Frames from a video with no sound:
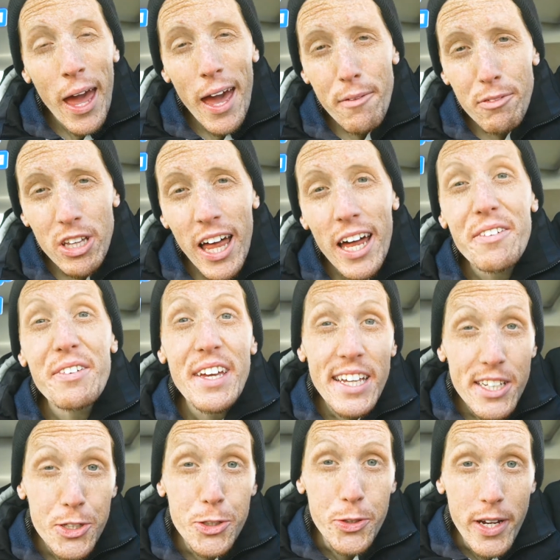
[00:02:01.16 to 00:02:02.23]
I have a lot of
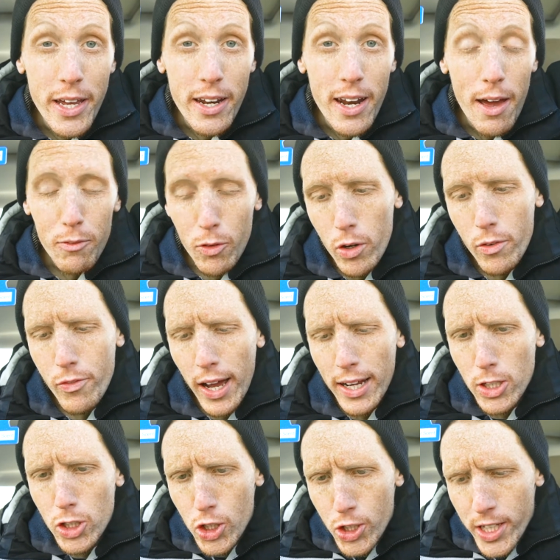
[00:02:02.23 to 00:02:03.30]
history in After
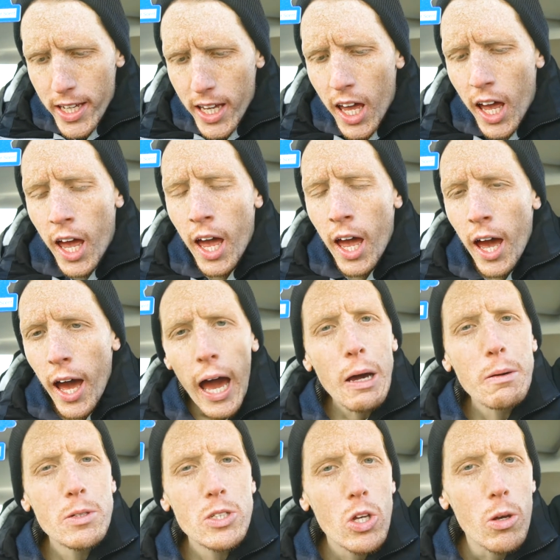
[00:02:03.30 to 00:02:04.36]
Effects, you see.
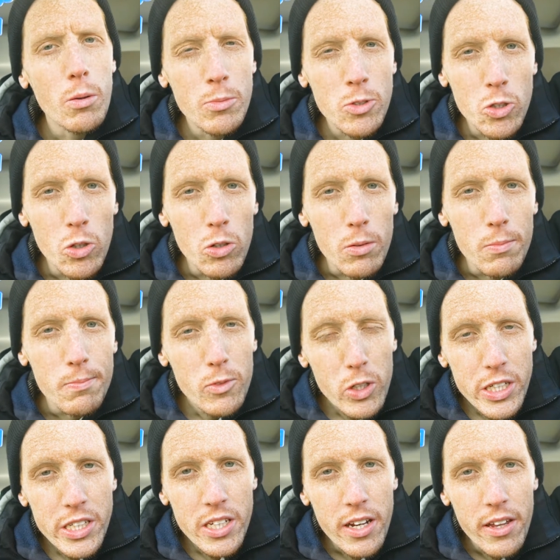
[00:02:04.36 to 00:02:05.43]
I was homeschooled.
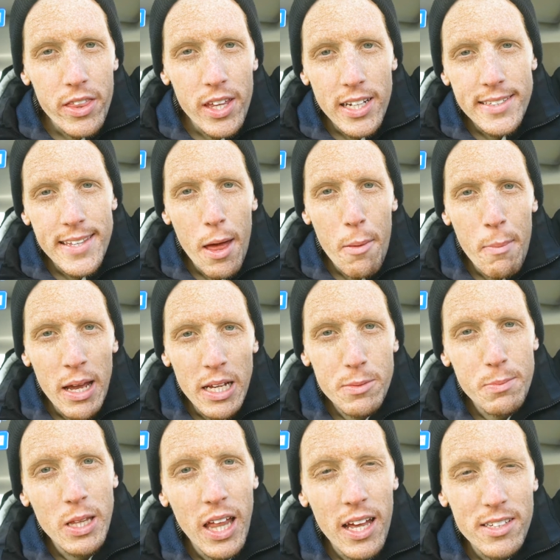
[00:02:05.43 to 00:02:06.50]
Christina thinks that makes
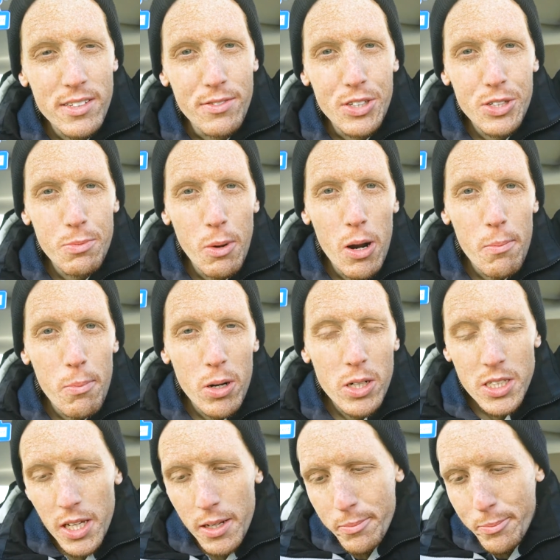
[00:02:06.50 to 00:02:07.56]
me less of a smart
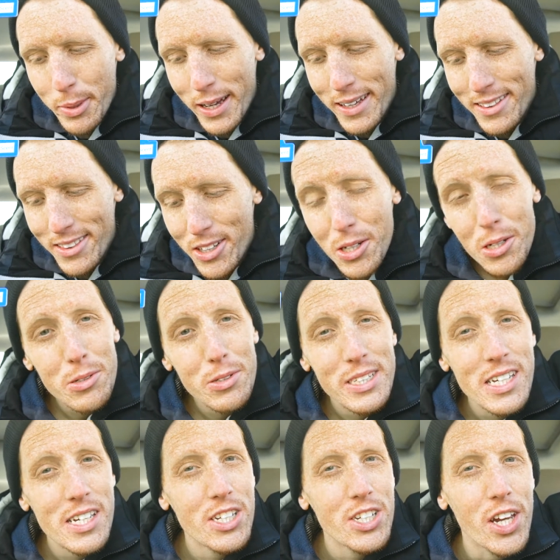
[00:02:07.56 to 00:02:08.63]
person, but look who's
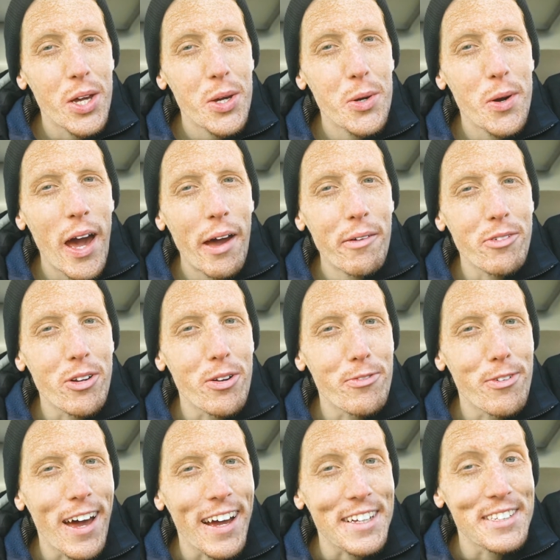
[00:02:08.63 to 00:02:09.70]
teaching who After
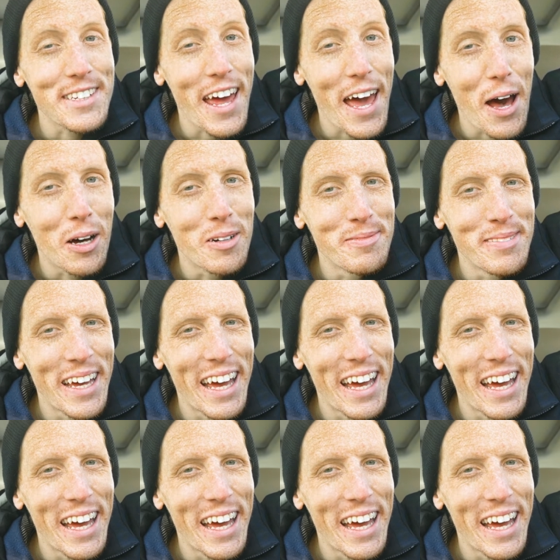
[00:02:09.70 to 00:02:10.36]
Effects now.